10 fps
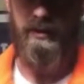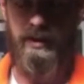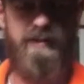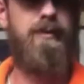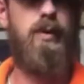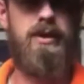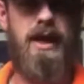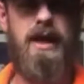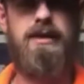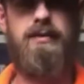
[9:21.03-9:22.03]
like
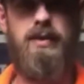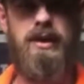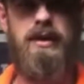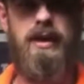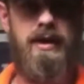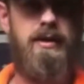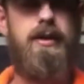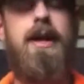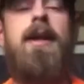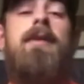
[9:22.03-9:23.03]
Vortex and whatnot.
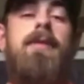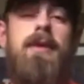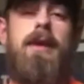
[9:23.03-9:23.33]
Okay, if you